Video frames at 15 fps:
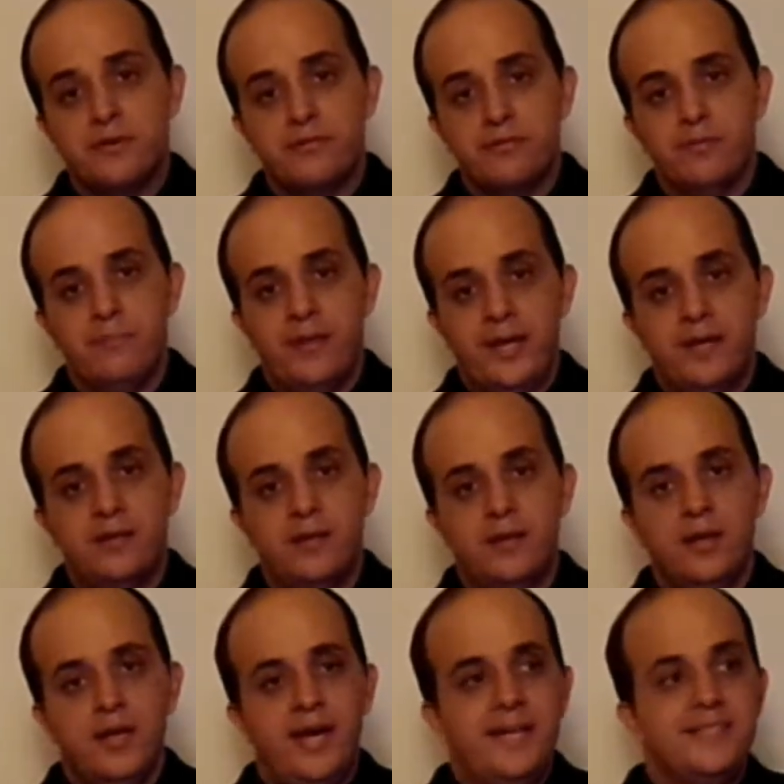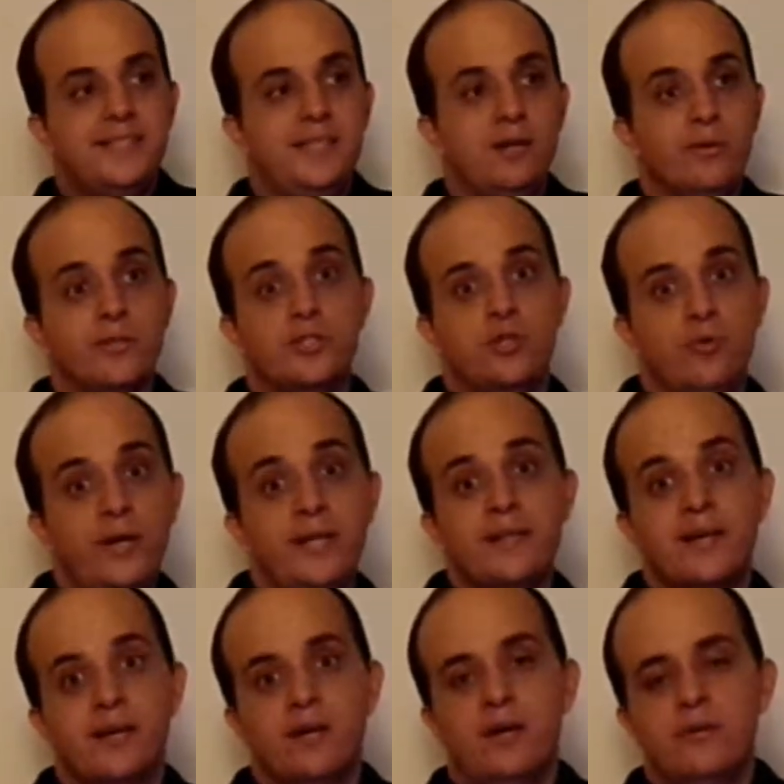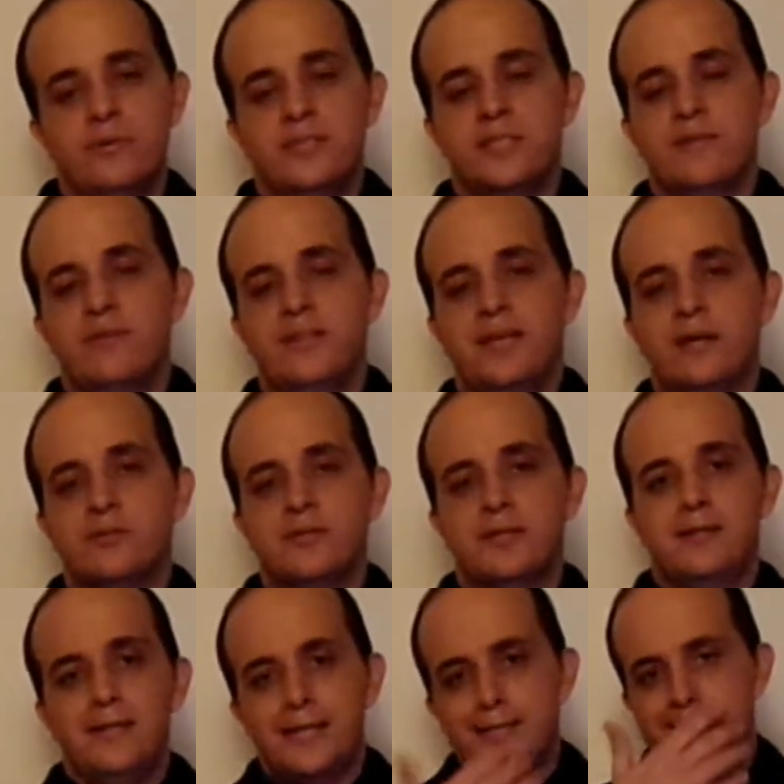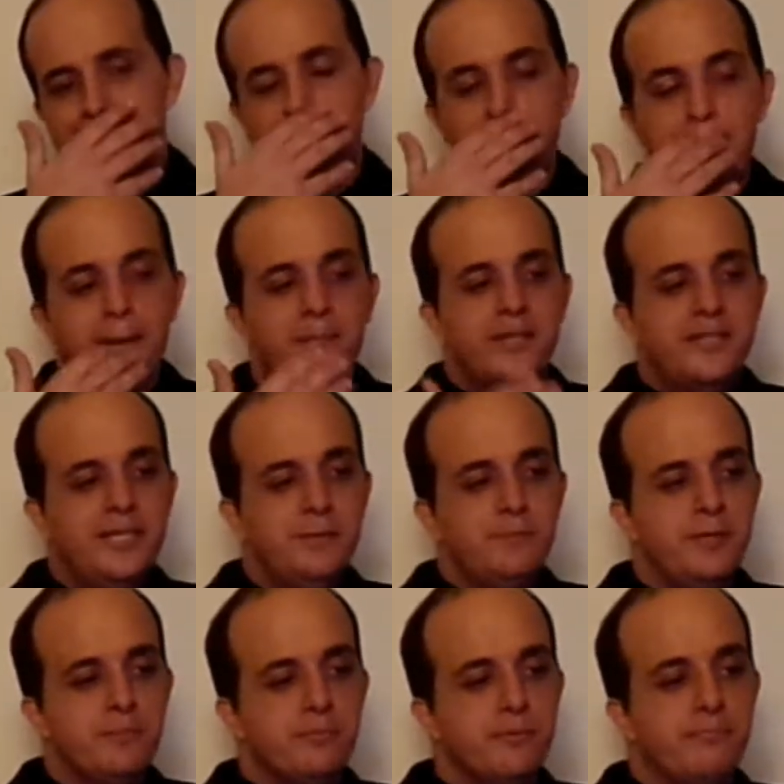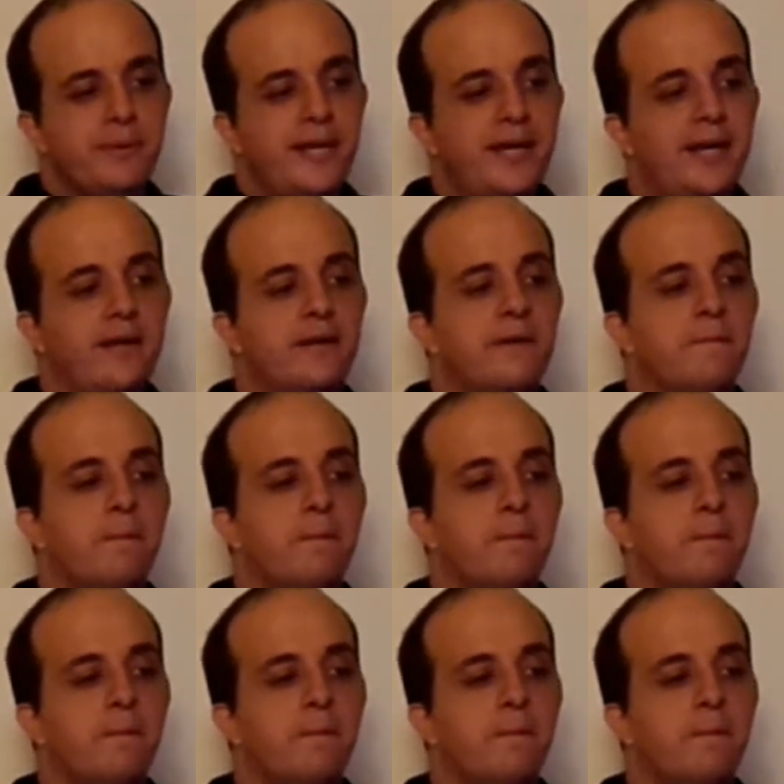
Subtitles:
from that. SEO is great, they got 107,000 clicks, but these people paid